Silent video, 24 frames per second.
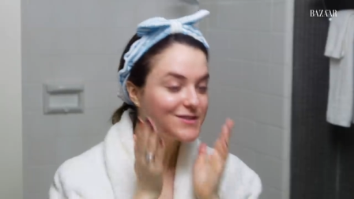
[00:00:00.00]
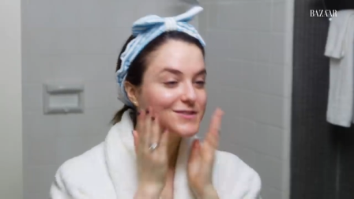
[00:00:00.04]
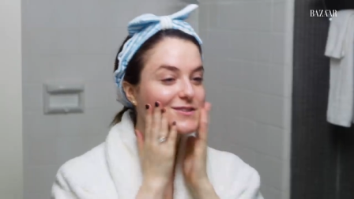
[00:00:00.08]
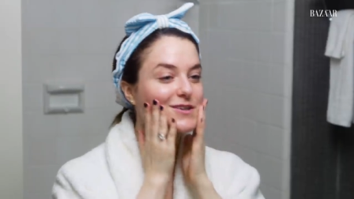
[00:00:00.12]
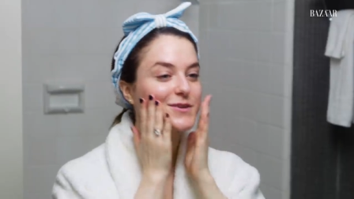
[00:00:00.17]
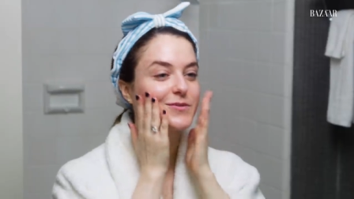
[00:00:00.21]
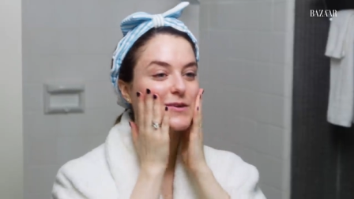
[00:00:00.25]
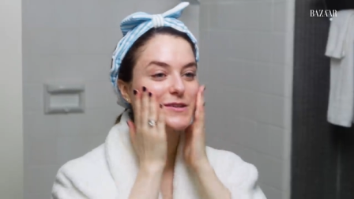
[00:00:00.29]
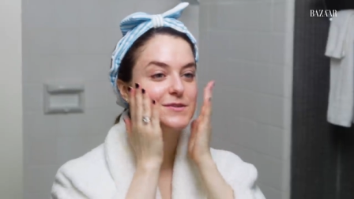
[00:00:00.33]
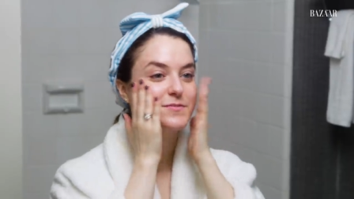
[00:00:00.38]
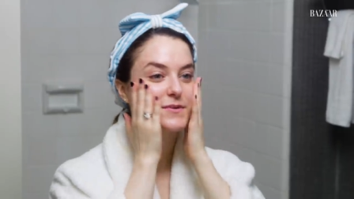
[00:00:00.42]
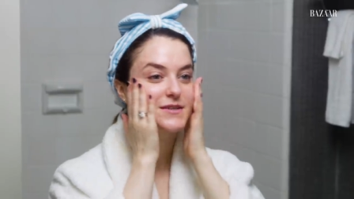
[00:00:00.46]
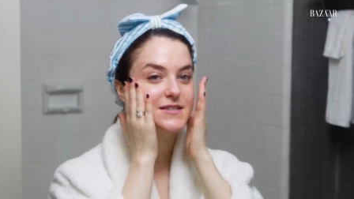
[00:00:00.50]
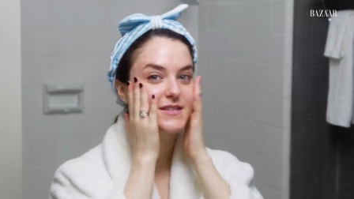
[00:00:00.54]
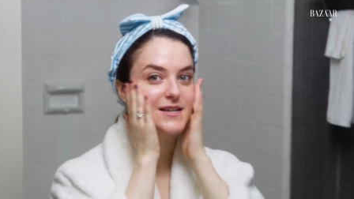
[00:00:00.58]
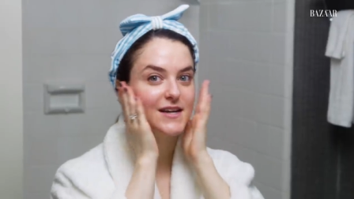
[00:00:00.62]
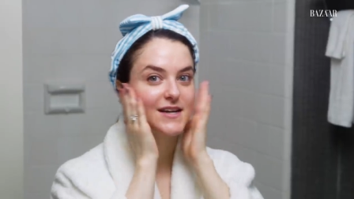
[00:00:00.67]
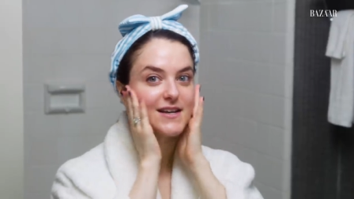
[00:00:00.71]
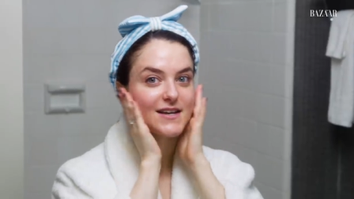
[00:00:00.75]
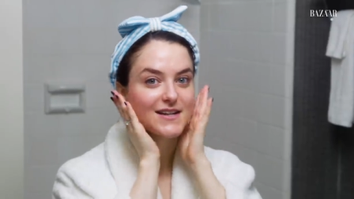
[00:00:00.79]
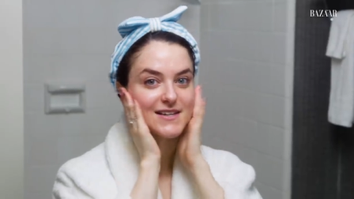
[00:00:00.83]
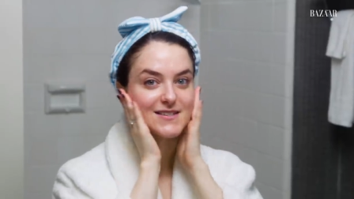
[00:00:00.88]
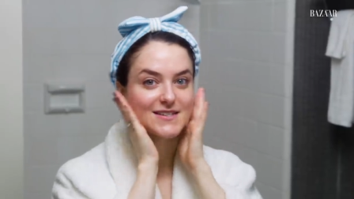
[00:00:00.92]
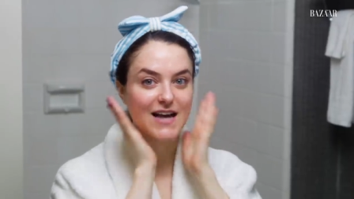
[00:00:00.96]
So then once my
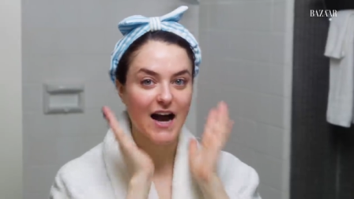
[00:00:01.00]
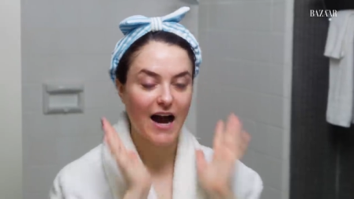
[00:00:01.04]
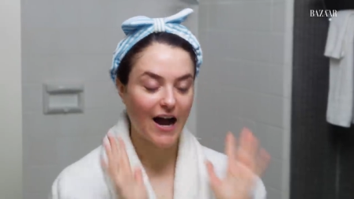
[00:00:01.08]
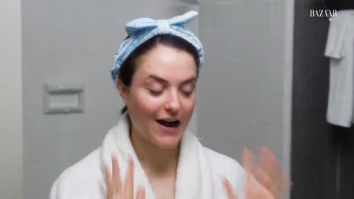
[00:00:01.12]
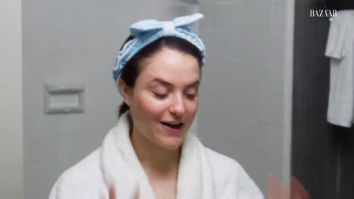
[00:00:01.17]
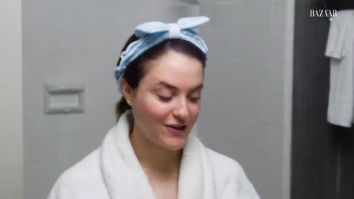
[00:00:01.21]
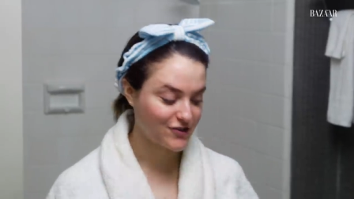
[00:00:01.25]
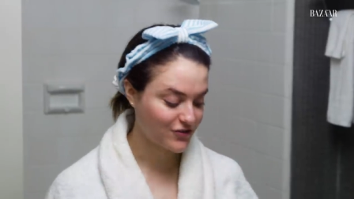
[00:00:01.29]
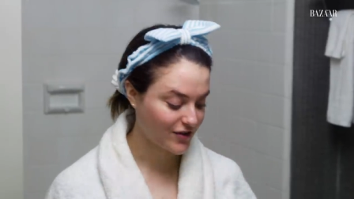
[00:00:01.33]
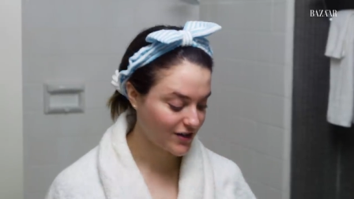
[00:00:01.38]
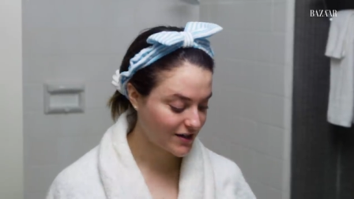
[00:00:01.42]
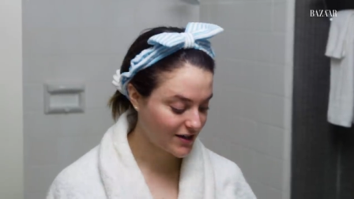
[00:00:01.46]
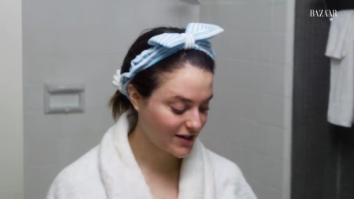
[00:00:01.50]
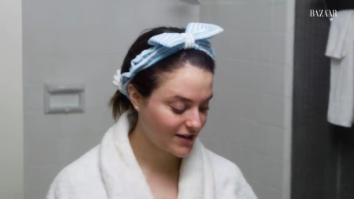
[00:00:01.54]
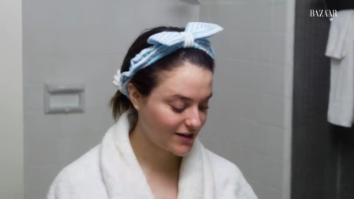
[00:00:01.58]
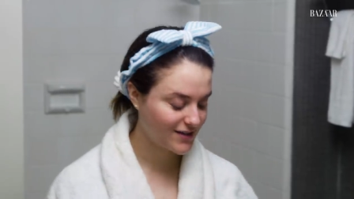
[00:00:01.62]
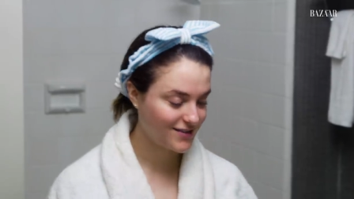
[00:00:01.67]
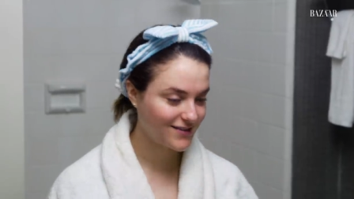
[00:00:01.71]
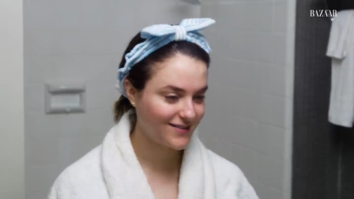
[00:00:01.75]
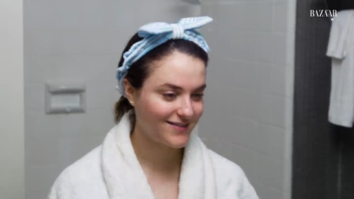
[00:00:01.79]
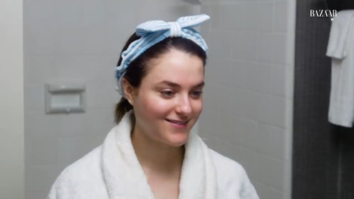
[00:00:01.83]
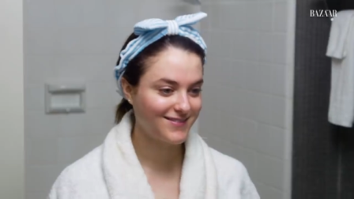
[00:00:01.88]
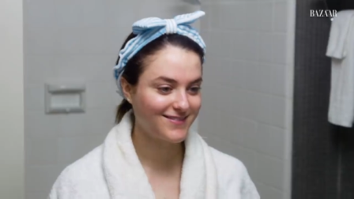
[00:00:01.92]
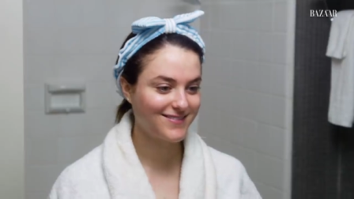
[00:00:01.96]
skin is hydrated,
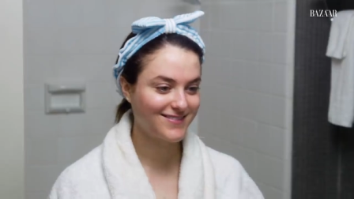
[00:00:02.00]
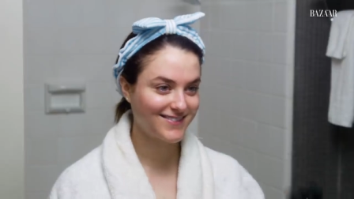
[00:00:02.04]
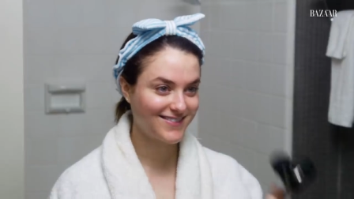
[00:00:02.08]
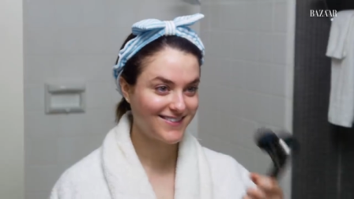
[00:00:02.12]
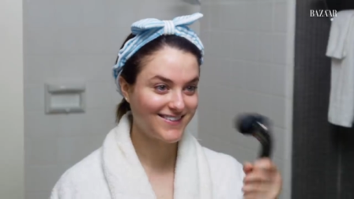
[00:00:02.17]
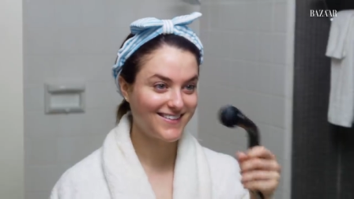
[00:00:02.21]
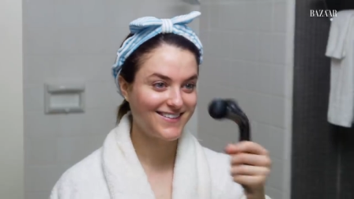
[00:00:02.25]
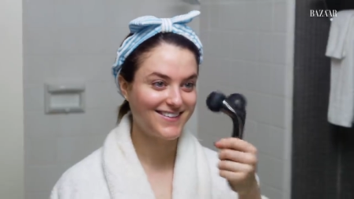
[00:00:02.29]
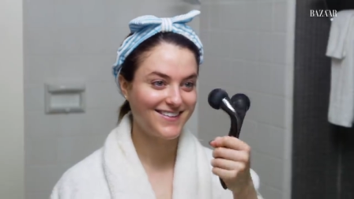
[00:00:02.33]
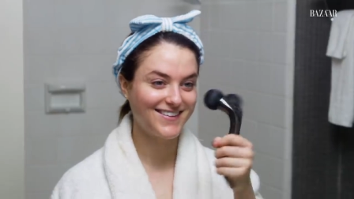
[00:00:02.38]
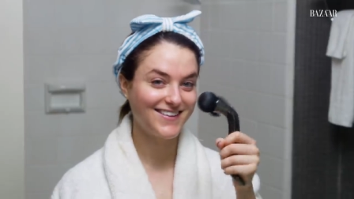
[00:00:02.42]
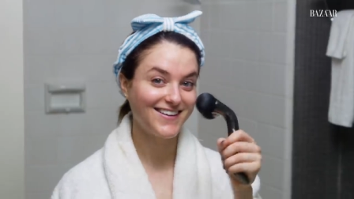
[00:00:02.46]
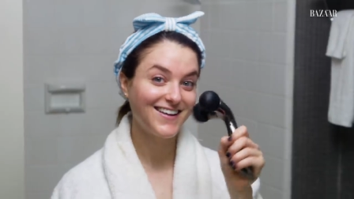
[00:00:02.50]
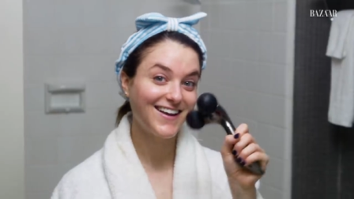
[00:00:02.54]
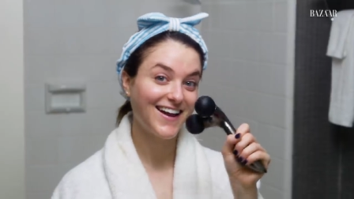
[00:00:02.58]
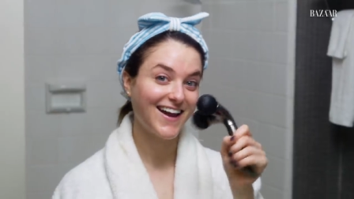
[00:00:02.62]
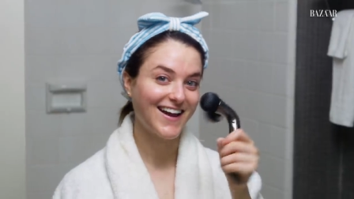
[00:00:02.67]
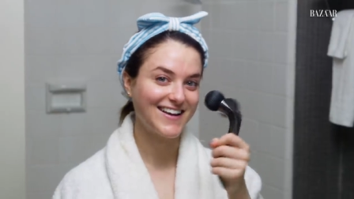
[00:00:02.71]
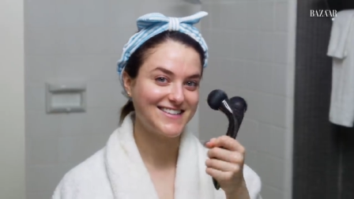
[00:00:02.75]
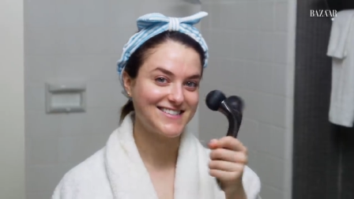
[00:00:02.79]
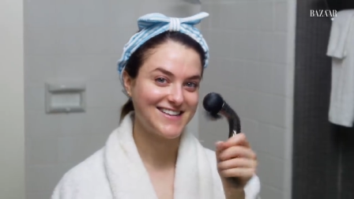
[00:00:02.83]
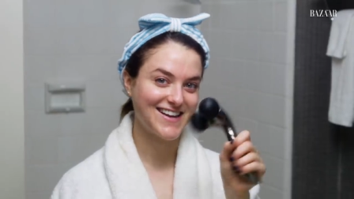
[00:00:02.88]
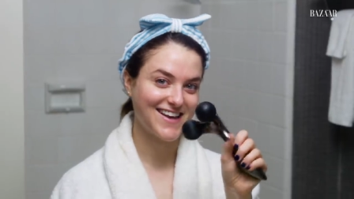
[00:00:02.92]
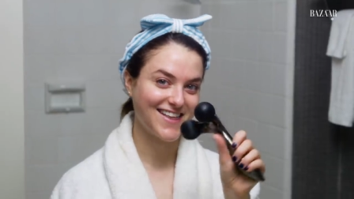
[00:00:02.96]

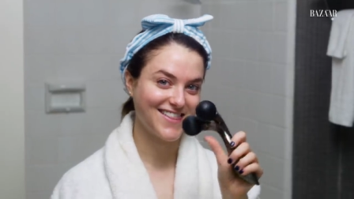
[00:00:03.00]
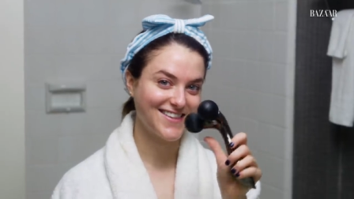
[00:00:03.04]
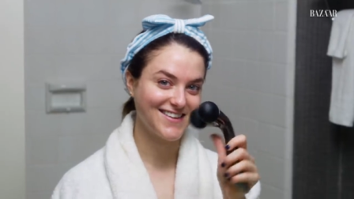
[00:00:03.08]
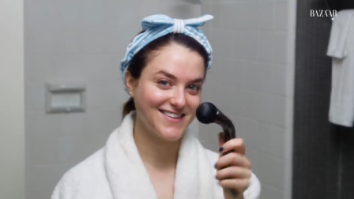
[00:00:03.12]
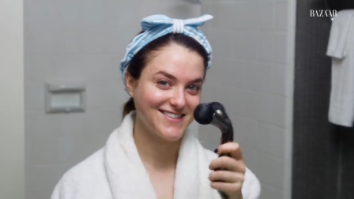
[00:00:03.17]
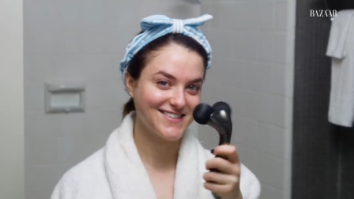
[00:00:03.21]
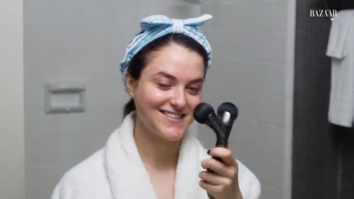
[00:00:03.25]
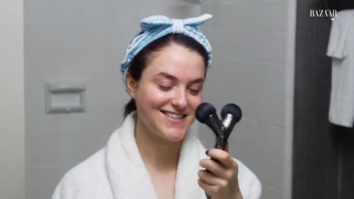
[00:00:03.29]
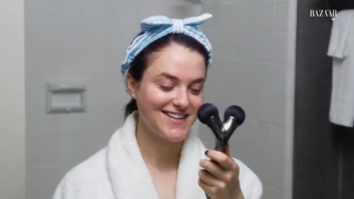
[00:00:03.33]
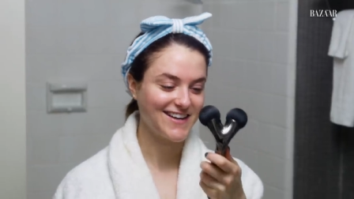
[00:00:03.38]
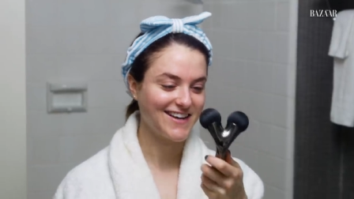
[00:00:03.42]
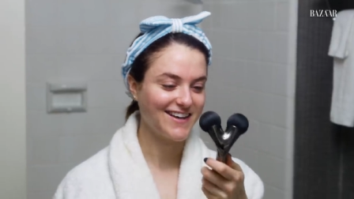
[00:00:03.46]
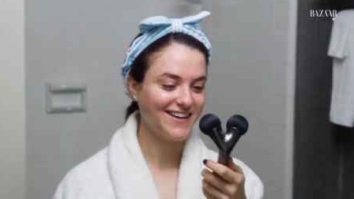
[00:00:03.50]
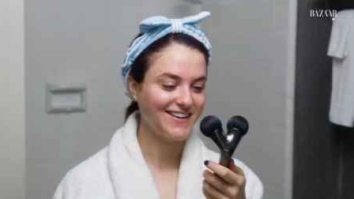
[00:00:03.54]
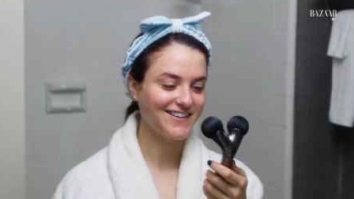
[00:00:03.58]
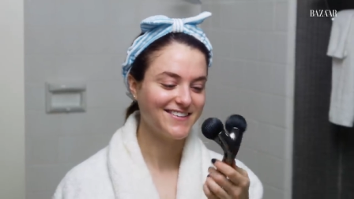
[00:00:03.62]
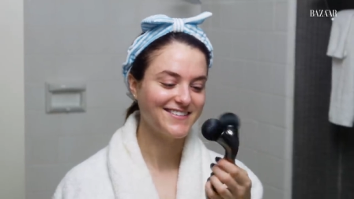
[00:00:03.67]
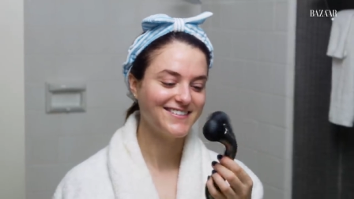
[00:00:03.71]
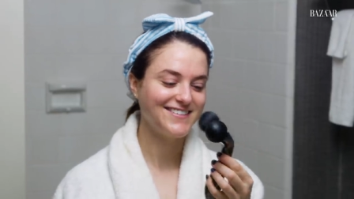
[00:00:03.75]
I take this thing.